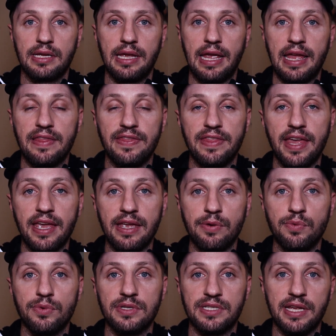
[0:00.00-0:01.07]
And
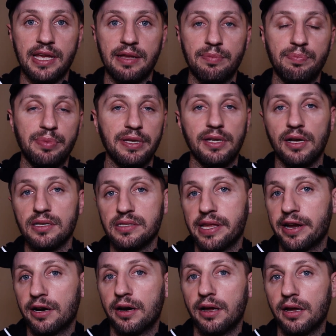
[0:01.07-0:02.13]
they said because
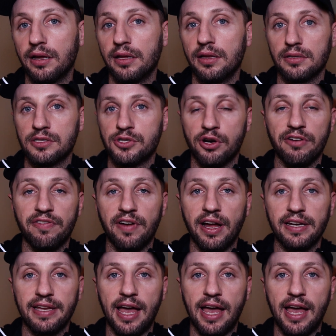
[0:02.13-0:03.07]
they're a certified